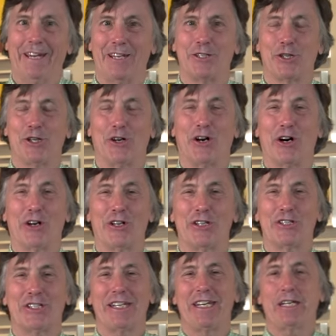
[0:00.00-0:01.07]
as an
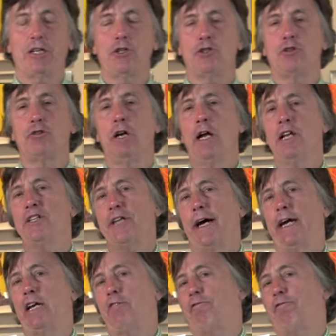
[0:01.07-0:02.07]
artist. He could do tight